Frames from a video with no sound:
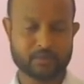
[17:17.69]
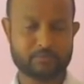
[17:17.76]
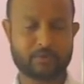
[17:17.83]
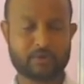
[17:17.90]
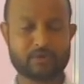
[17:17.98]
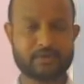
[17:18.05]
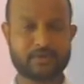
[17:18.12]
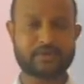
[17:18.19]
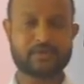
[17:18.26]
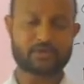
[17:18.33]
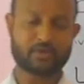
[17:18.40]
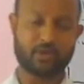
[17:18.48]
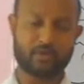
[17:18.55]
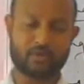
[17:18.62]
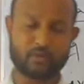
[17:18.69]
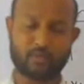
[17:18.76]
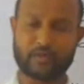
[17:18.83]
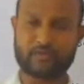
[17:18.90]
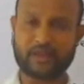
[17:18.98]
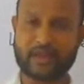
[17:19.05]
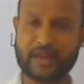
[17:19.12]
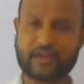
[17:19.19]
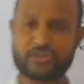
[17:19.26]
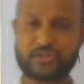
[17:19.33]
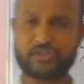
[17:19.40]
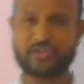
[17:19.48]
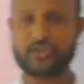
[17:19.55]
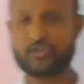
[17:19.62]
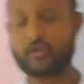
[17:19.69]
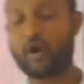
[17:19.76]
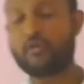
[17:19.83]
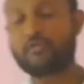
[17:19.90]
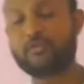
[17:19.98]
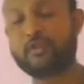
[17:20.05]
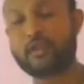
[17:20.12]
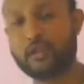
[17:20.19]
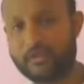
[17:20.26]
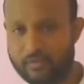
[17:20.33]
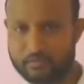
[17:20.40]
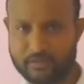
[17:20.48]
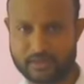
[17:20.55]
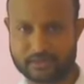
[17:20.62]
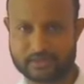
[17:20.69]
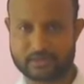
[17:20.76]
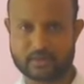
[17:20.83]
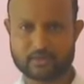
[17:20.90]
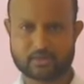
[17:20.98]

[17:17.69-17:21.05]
because it's one of the characteristics of living beings.